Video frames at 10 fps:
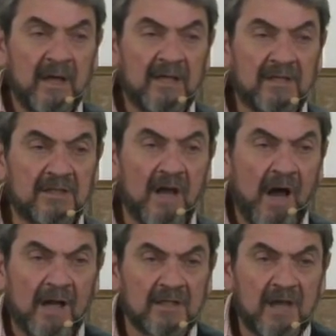he says,
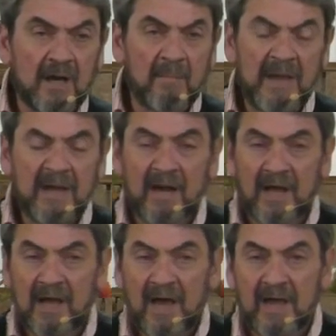God is not a man
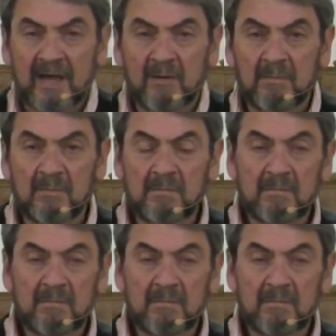like I am.